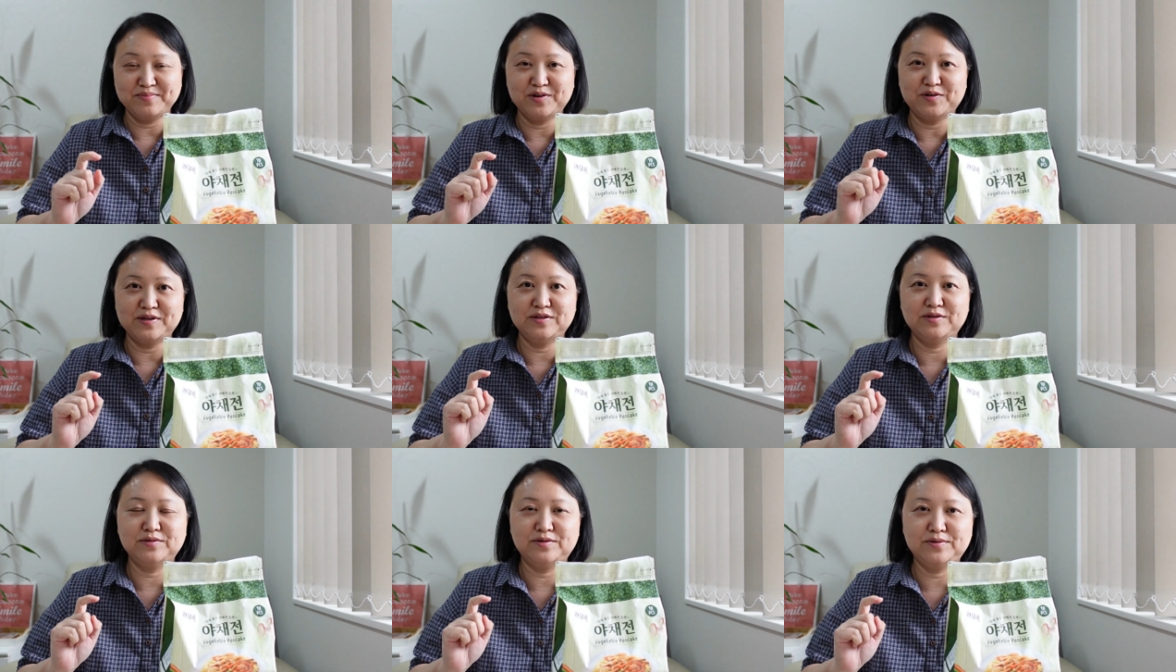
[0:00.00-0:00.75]
going
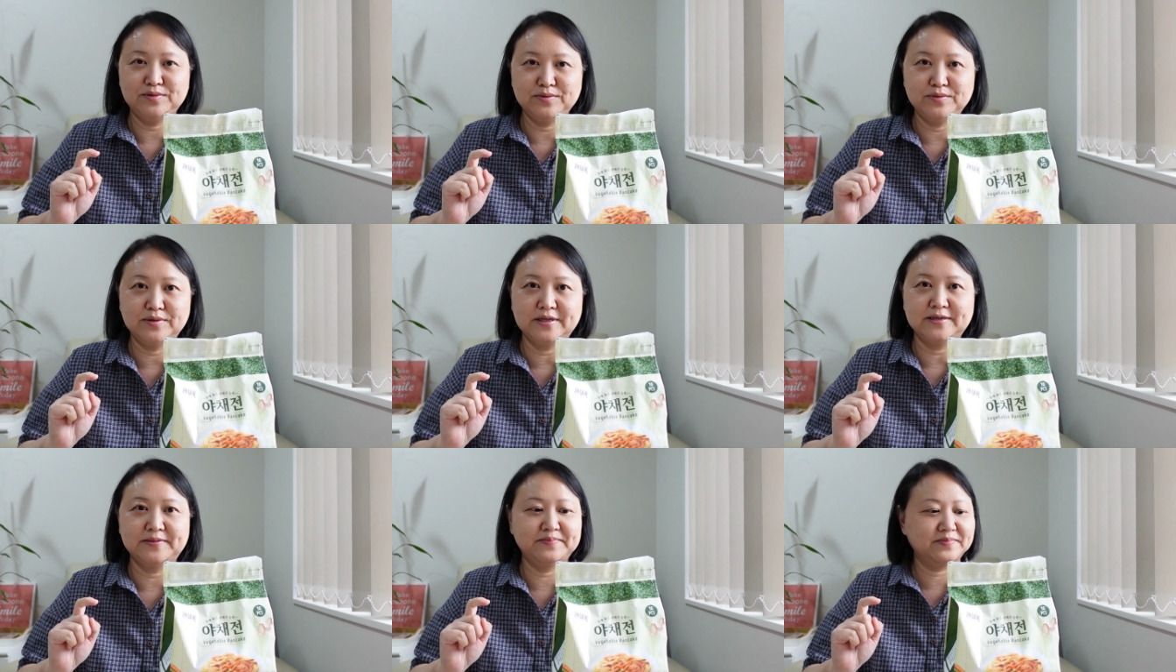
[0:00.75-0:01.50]
to do
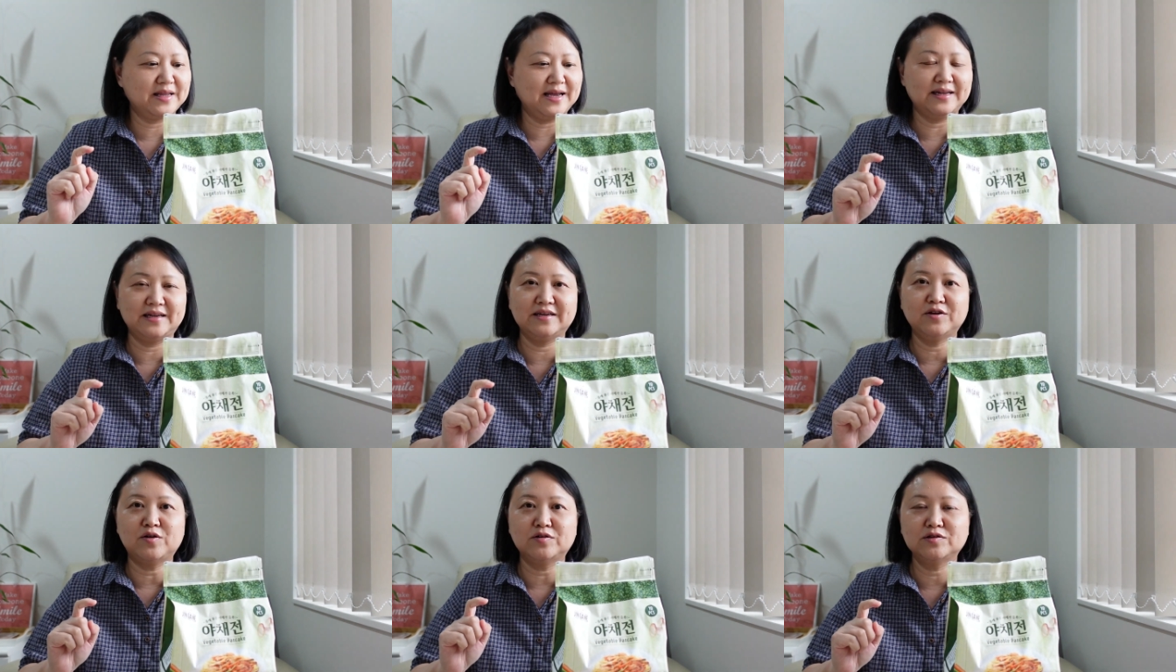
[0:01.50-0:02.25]
another
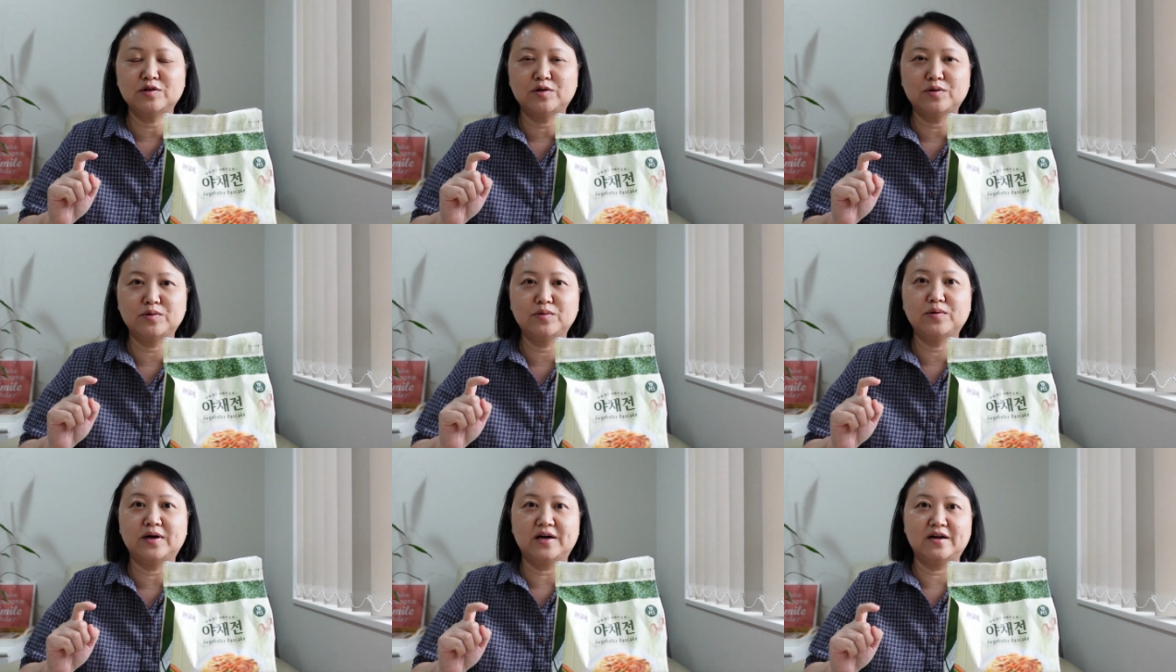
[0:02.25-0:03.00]

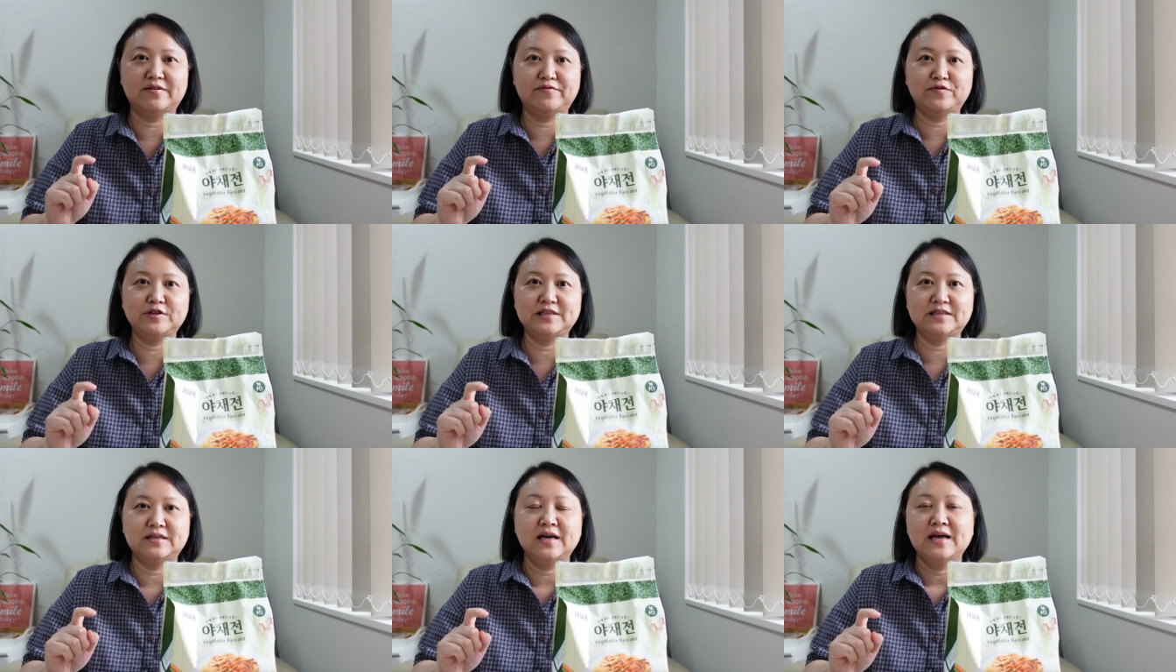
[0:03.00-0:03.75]
Costco food
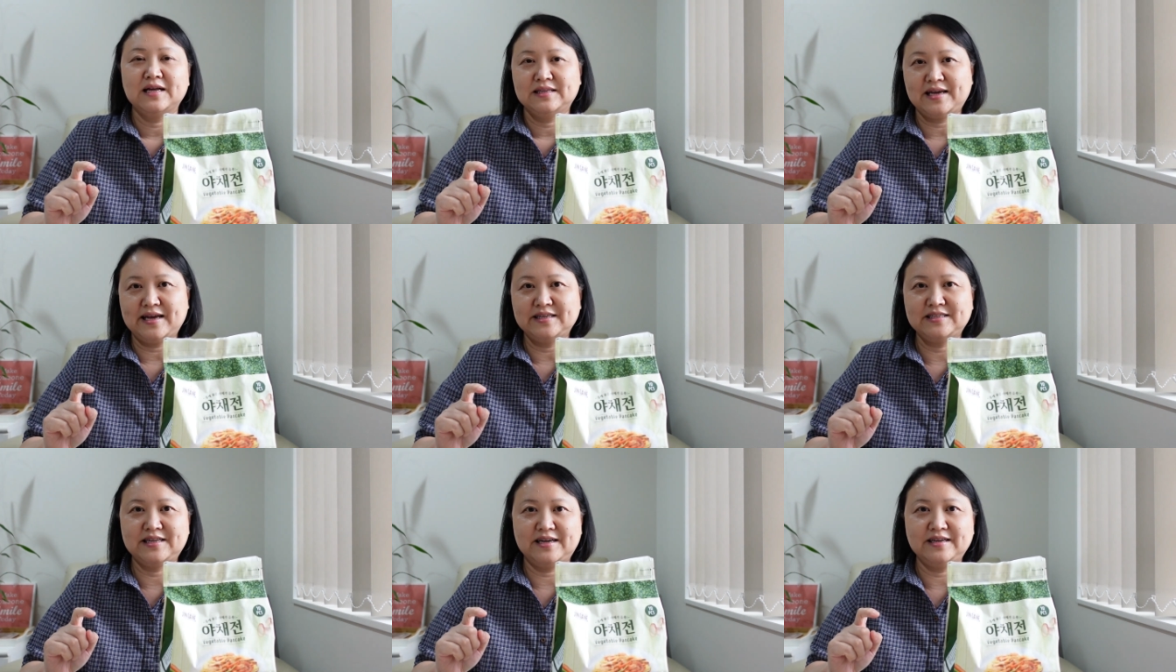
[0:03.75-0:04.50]

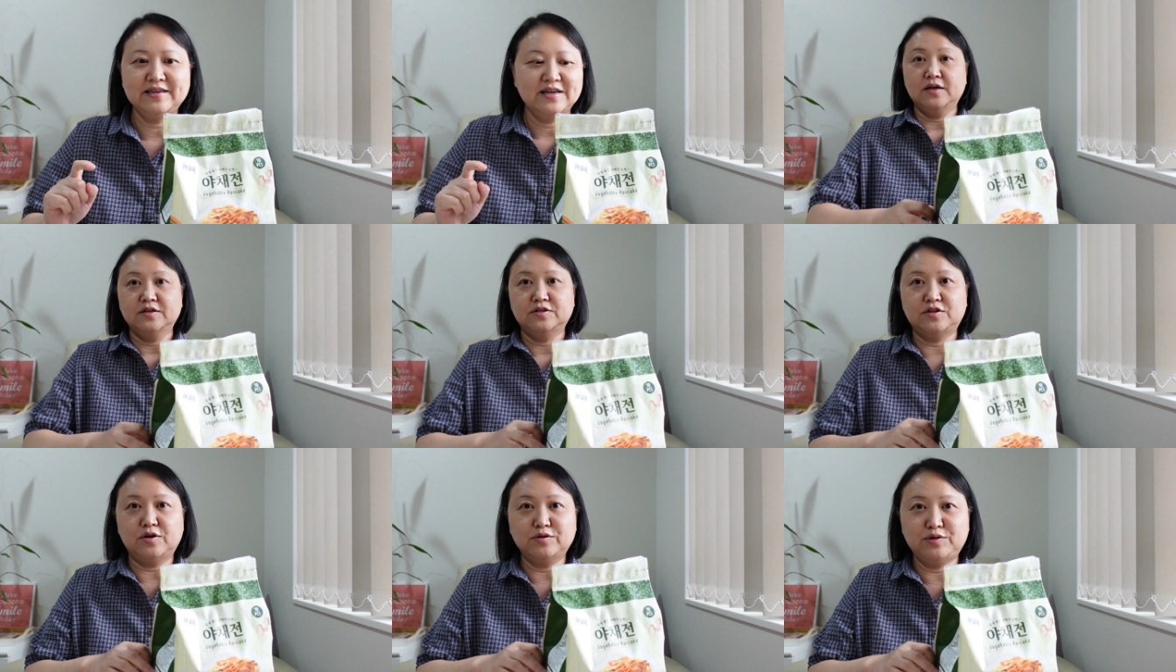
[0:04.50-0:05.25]
tasting.
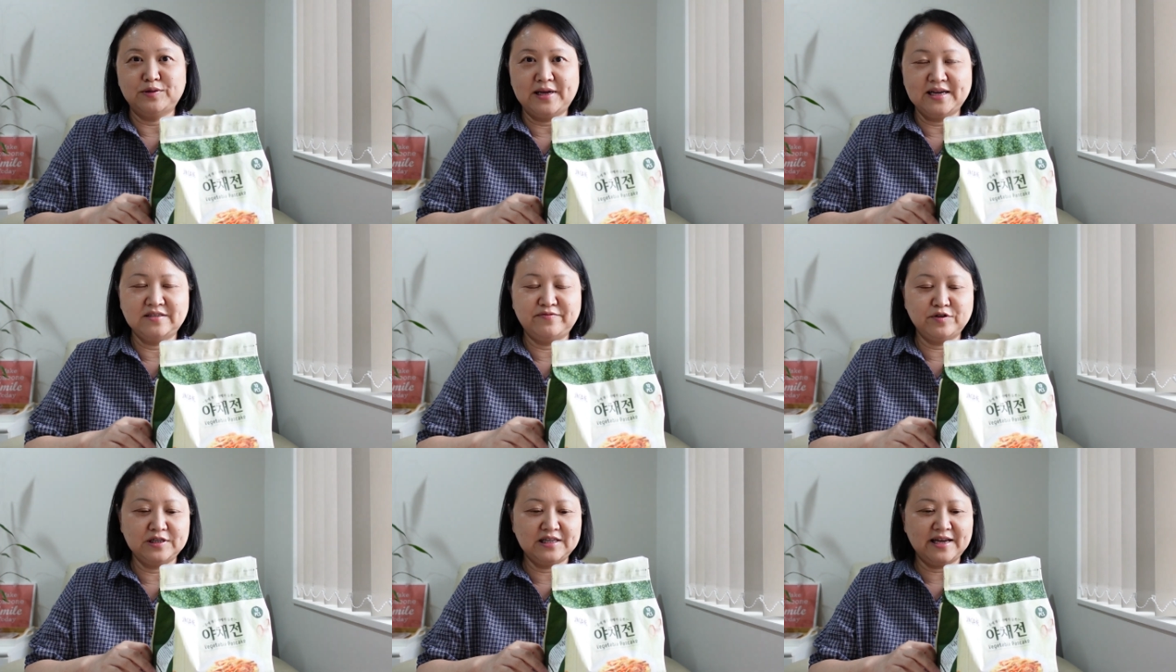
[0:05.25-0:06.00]
So today's
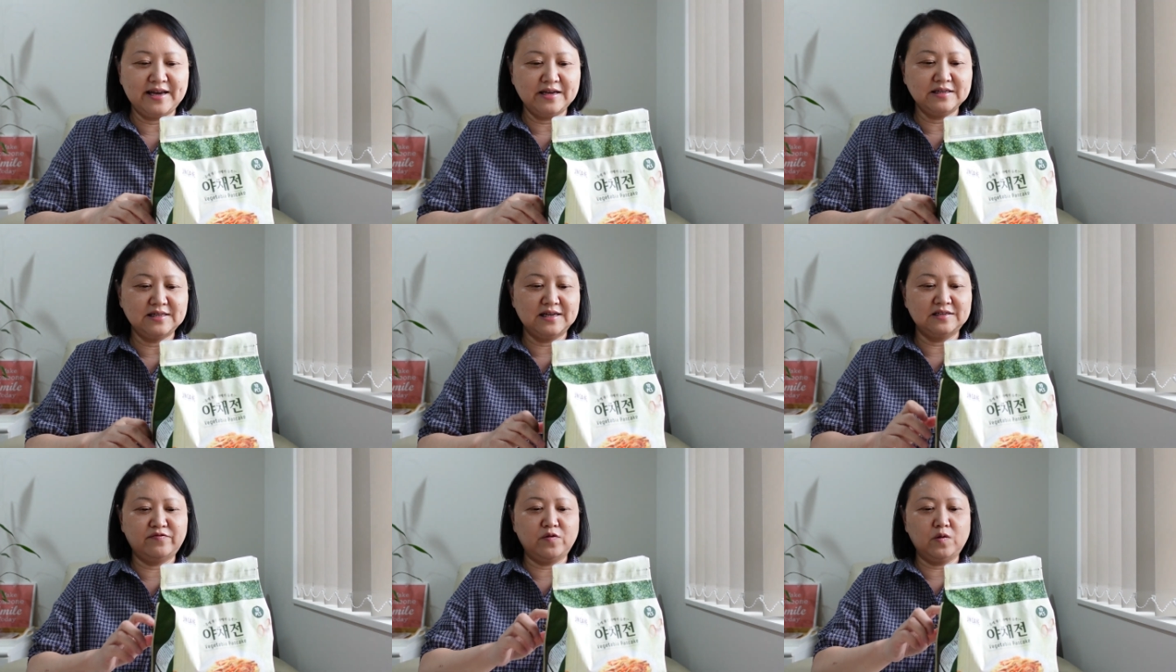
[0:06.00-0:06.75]
food taste
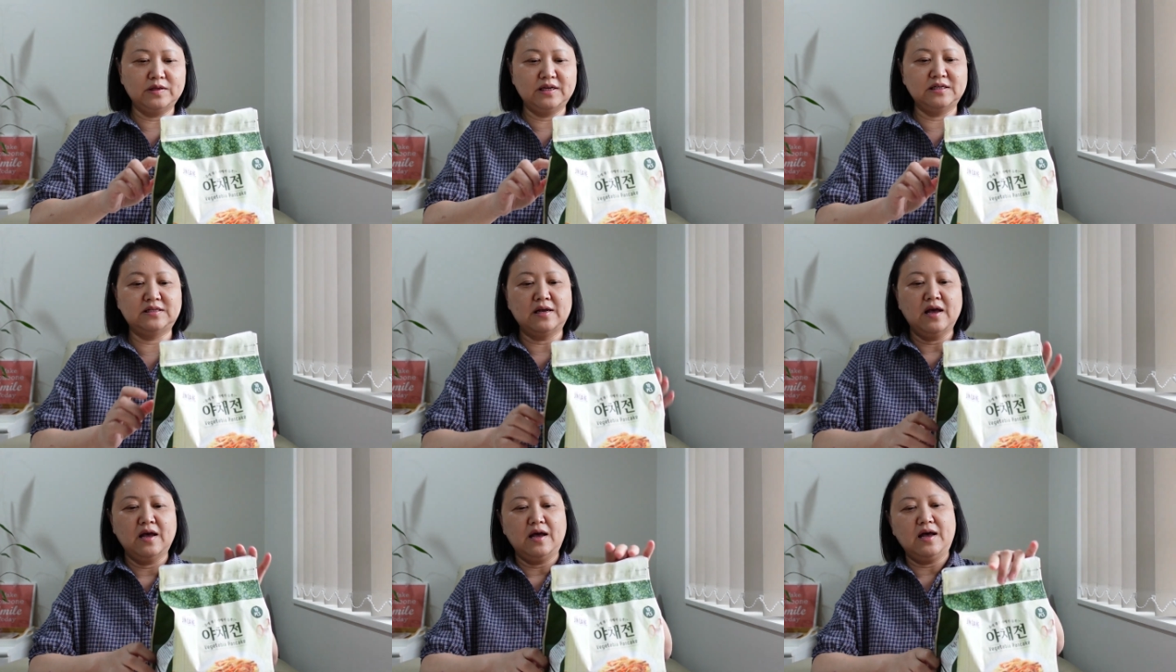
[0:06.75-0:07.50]
is for this
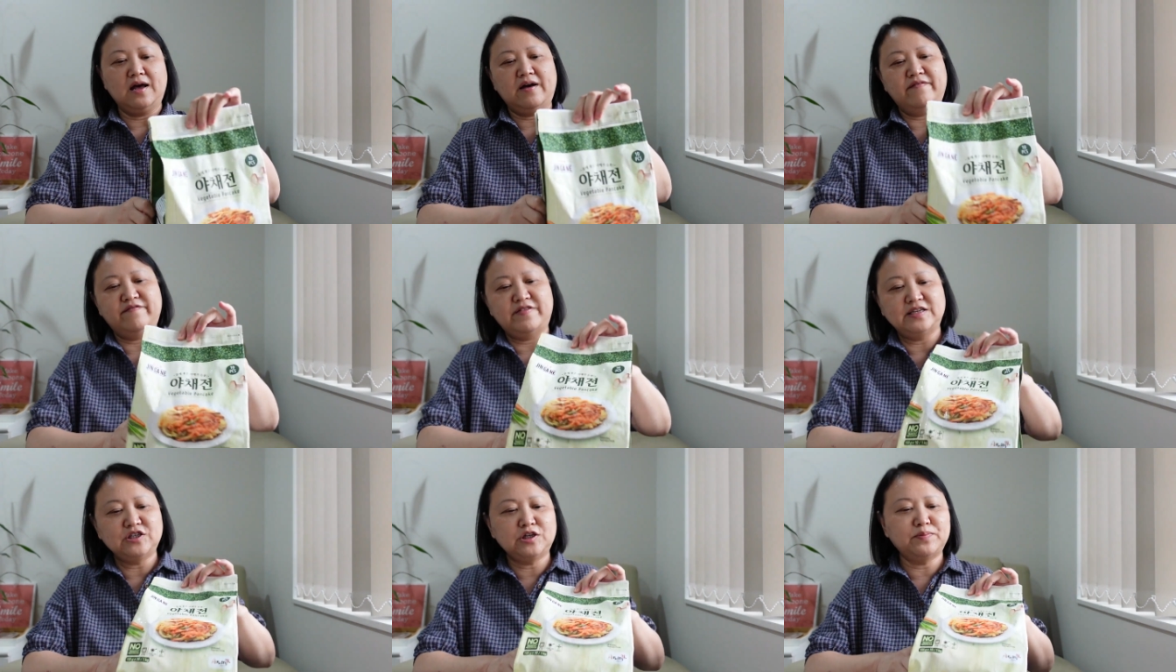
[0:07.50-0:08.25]

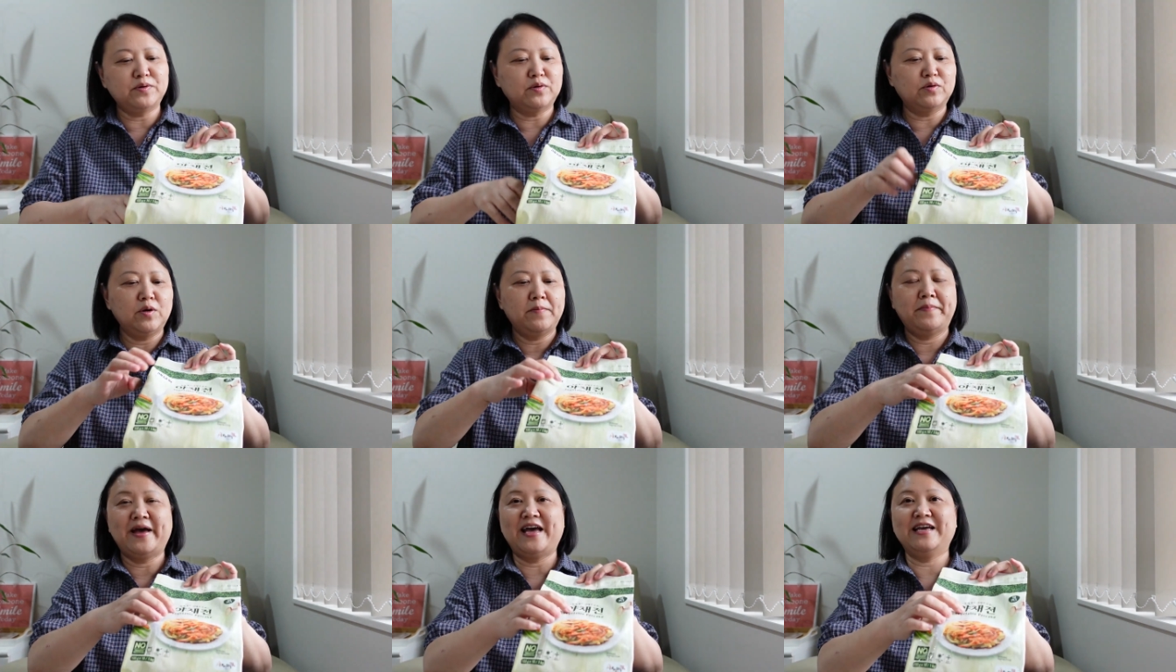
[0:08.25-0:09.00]
vegetable
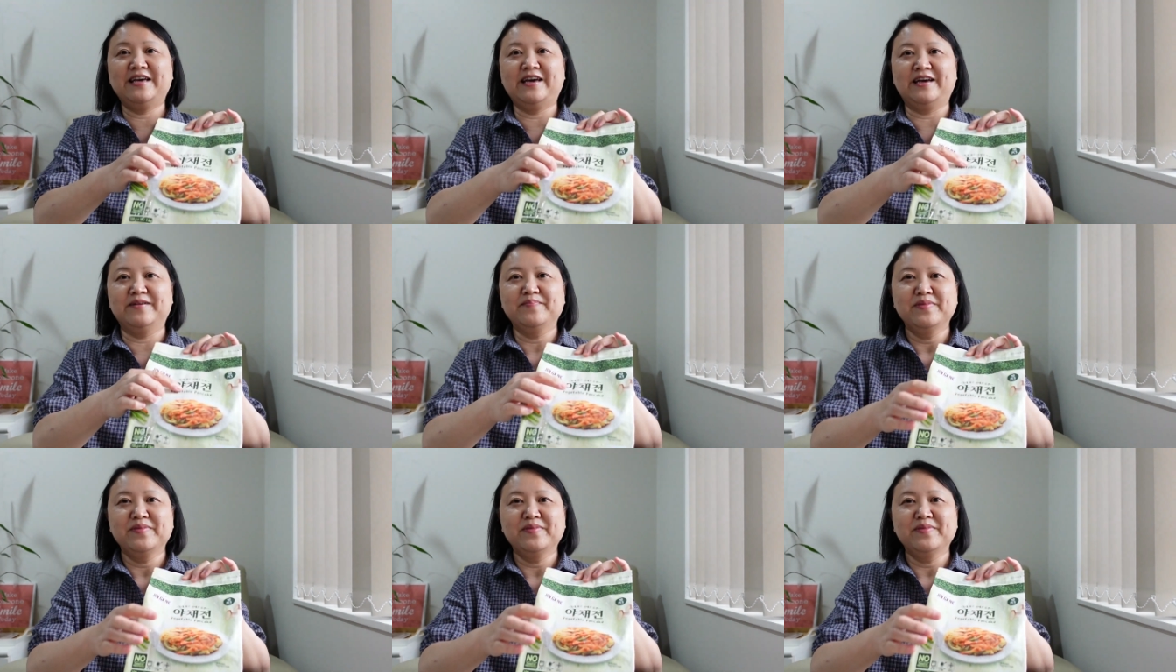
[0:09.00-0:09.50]
pancake.